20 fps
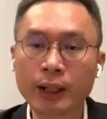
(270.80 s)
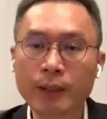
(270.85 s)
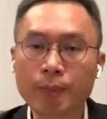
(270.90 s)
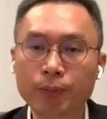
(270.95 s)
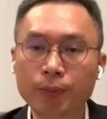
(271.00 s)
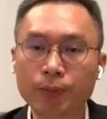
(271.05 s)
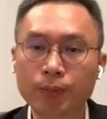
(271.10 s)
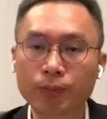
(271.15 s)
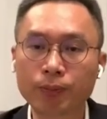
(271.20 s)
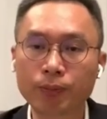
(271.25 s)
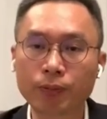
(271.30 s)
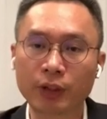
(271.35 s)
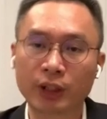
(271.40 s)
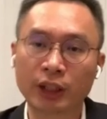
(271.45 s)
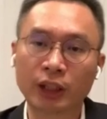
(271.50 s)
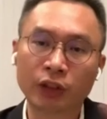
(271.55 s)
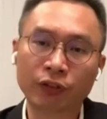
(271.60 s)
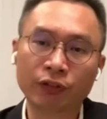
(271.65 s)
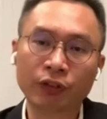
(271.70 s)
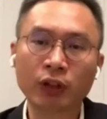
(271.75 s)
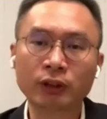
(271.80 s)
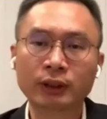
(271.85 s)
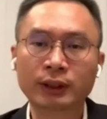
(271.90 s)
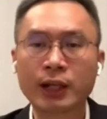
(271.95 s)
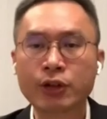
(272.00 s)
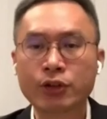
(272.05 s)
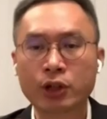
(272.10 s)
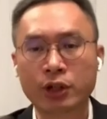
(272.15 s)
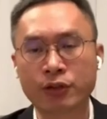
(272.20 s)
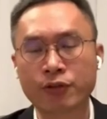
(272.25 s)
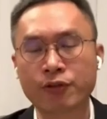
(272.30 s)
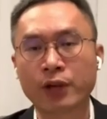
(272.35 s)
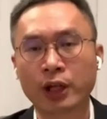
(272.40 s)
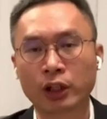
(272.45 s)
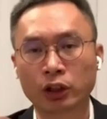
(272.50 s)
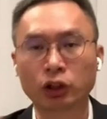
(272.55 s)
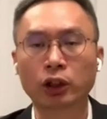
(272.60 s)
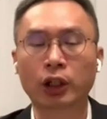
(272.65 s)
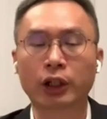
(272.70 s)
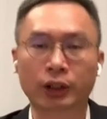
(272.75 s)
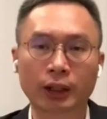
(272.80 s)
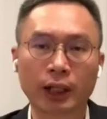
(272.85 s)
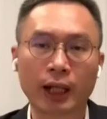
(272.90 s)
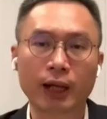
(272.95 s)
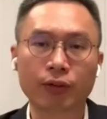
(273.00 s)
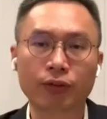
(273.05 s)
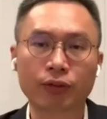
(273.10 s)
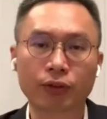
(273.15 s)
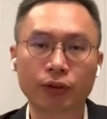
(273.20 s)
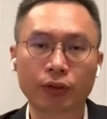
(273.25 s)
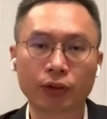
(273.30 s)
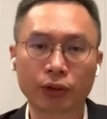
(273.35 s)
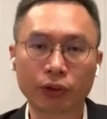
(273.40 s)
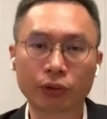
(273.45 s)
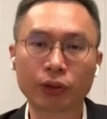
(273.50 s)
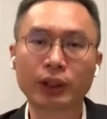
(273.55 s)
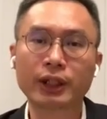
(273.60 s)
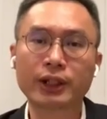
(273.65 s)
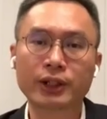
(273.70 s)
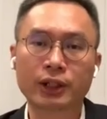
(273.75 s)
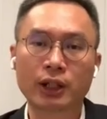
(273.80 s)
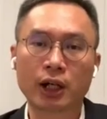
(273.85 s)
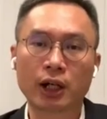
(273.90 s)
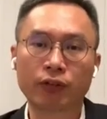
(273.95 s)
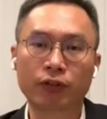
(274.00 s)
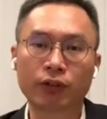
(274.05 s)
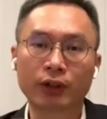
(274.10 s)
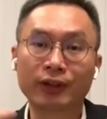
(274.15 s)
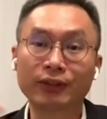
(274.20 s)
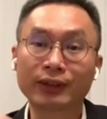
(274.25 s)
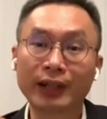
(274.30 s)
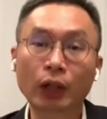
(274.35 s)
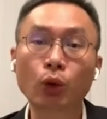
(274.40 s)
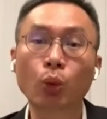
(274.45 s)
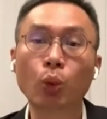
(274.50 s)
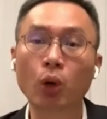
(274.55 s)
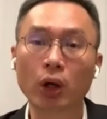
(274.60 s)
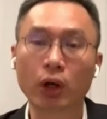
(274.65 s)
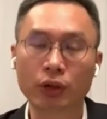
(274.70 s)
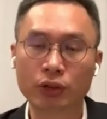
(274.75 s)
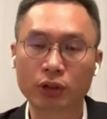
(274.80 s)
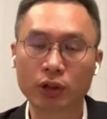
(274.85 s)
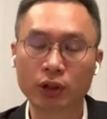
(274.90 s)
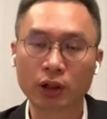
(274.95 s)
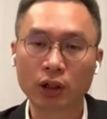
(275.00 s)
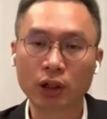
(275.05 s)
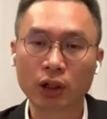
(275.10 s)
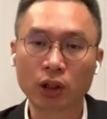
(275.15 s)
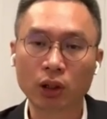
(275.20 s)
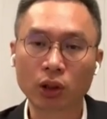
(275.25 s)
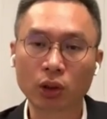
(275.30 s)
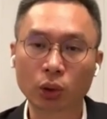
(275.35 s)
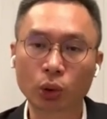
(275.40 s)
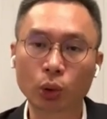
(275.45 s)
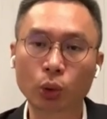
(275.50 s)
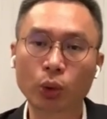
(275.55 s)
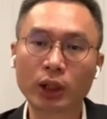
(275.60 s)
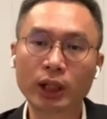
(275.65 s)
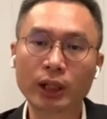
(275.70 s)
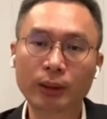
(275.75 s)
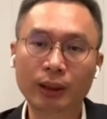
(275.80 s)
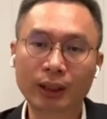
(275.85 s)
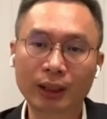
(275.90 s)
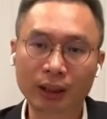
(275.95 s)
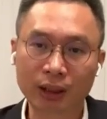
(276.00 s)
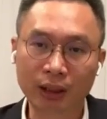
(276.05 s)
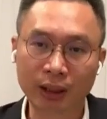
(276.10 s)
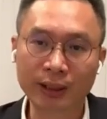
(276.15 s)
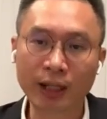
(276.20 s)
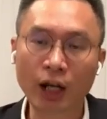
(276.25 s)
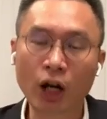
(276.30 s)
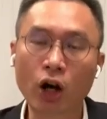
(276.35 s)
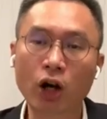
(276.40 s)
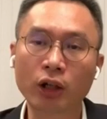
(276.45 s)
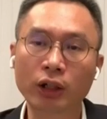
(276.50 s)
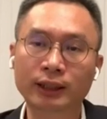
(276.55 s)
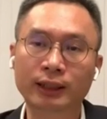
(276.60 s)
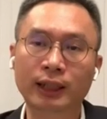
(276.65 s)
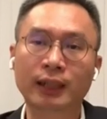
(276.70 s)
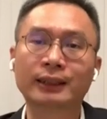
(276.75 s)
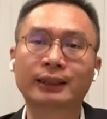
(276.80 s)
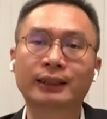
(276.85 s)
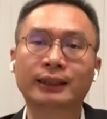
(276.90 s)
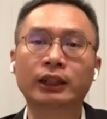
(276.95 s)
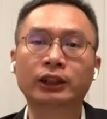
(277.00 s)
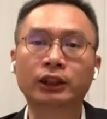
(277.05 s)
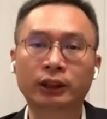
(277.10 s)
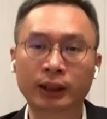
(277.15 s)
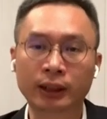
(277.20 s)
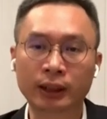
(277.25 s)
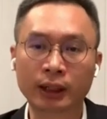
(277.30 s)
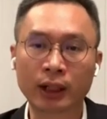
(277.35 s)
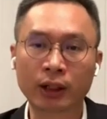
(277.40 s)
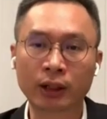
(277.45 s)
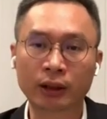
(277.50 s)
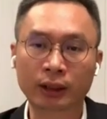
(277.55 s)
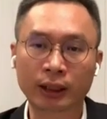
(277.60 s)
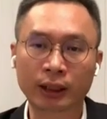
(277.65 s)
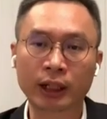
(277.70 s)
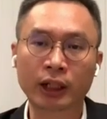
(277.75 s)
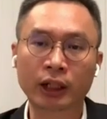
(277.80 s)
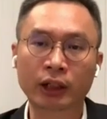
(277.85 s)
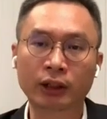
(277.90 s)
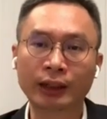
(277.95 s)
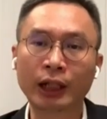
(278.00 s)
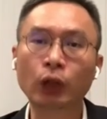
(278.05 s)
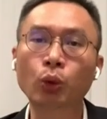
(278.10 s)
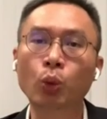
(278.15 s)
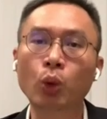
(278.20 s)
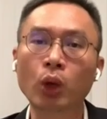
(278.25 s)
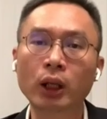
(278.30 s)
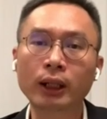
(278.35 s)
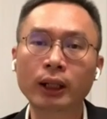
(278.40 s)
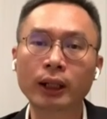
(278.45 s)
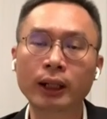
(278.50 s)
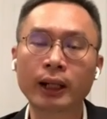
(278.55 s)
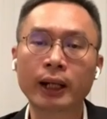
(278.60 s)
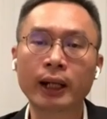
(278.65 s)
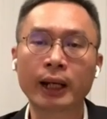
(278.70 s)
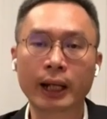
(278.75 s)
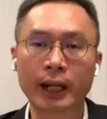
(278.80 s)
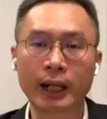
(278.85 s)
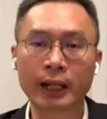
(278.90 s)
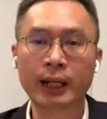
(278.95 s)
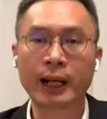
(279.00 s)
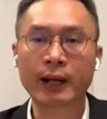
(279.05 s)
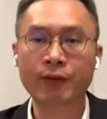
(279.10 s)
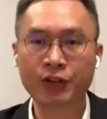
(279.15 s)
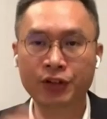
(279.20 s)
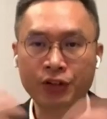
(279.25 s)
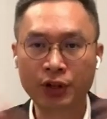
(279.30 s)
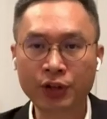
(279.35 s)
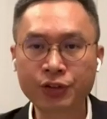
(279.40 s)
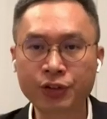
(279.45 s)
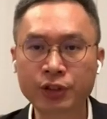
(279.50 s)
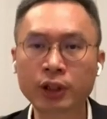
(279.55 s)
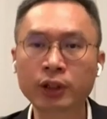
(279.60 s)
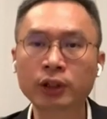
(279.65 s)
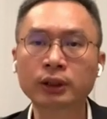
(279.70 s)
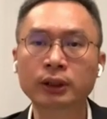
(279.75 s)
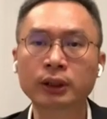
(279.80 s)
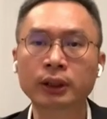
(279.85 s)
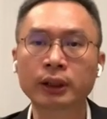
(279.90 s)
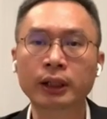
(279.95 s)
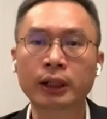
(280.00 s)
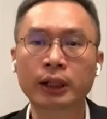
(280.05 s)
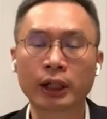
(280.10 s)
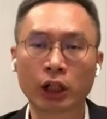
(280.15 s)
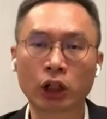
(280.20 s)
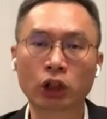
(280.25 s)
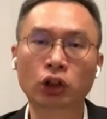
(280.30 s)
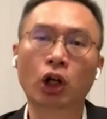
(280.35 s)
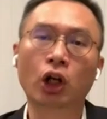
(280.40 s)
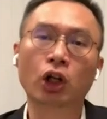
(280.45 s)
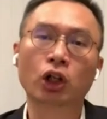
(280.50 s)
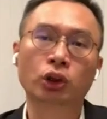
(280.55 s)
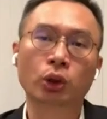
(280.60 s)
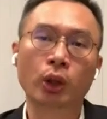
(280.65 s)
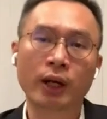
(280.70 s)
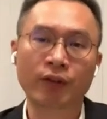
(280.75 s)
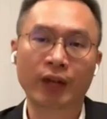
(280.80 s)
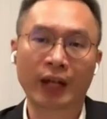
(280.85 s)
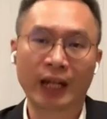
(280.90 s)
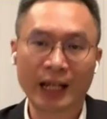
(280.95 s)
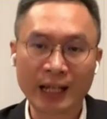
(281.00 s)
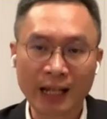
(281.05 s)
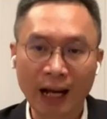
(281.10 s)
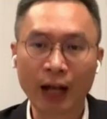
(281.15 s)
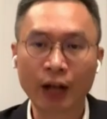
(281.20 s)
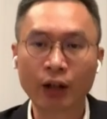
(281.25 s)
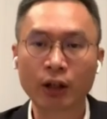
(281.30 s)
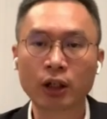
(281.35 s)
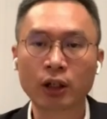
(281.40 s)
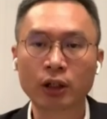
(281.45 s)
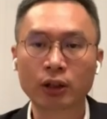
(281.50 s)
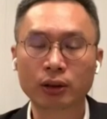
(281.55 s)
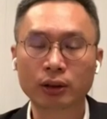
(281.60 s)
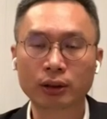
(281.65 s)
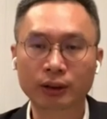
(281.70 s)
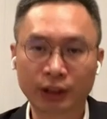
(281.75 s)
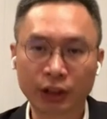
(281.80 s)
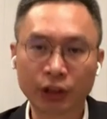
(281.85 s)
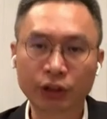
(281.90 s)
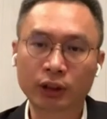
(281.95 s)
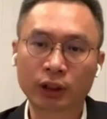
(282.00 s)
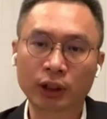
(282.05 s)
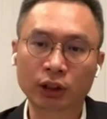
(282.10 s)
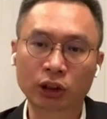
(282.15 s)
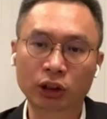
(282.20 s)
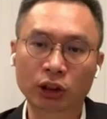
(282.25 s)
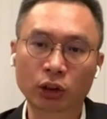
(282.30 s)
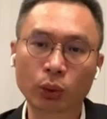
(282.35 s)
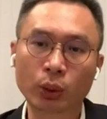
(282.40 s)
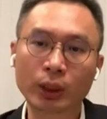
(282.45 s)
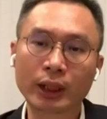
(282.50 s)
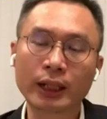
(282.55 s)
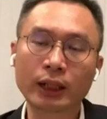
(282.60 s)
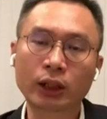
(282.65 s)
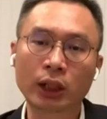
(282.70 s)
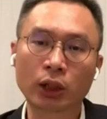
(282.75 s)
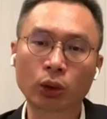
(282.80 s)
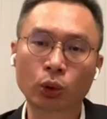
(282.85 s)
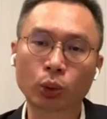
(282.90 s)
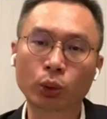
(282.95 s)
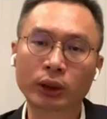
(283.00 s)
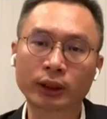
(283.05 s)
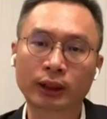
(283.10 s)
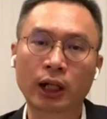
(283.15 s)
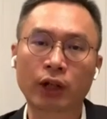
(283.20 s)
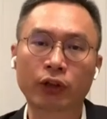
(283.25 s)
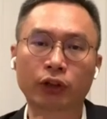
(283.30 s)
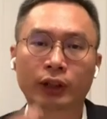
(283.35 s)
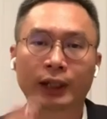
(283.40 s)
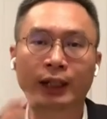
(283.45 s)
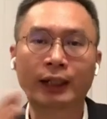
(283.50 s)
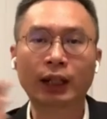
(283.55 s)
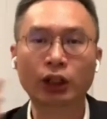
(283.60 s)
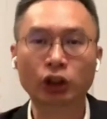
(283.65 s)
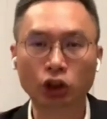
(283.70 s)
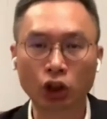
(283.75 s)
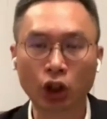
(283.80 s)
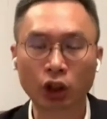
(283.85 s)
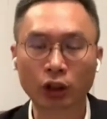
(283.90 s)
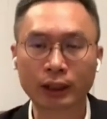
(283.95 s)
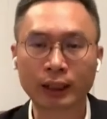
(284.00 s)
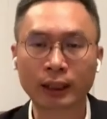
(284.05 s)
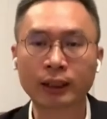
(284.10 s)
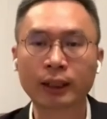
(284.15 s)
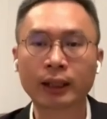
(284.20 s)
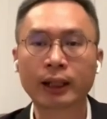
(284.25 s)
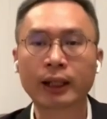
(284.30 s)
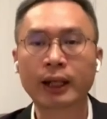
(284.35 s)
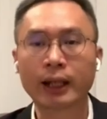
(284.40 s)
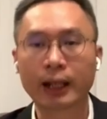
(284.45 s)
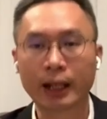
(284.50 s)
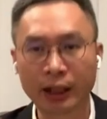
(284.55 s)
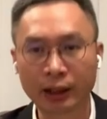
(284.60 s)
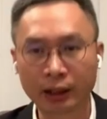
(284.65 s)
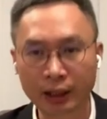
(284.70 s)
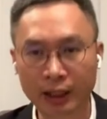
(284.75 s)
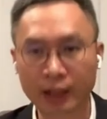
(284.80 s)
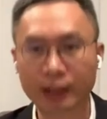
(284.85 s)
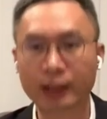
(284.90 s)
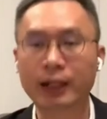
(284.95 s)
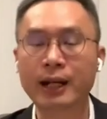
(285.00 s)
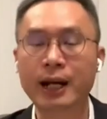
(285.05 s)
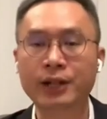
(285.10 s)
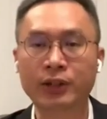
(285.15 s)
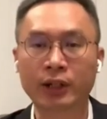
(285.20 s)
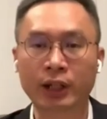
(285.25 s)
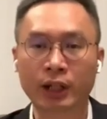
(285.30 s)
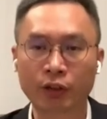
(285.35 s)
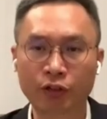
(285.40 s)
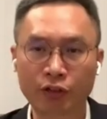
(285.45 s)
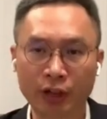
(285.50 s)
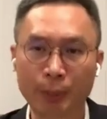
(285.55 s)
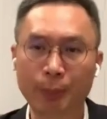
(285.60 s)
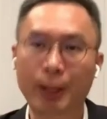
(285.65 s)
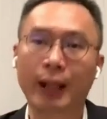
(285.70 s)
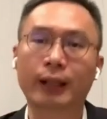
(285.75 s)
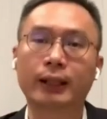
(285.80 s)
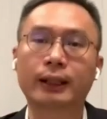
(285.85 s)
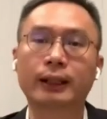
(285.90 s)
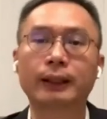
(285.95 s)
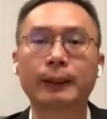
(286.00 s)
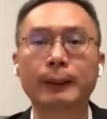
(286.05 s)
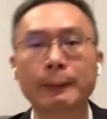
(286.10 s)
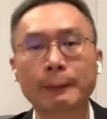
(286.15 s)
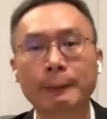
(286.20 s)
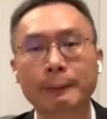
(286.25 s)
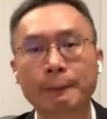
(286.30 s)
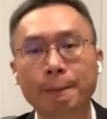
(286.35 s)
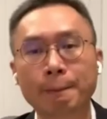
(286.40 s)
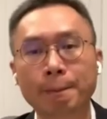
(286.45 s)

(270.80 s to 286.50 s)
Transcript: And then individual sensor, in fact, is not enough. You need this kind of the networks to really connect all these kind of sensors together, together in a network and have systems and also have AI systems. You really can do this kind of data sorting and analyzing and feedback.